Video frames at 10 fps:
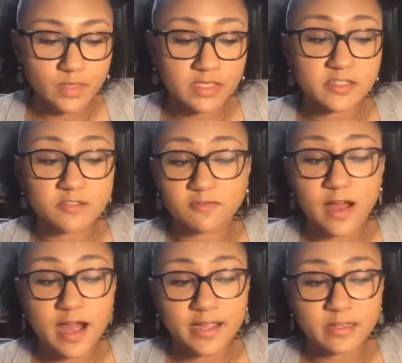is
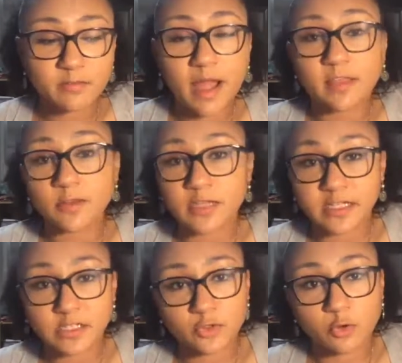defined by those
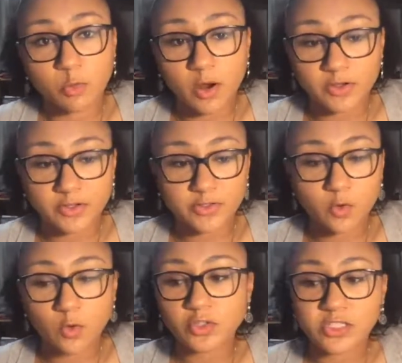external partners
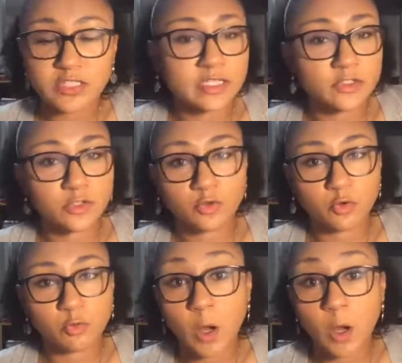or just external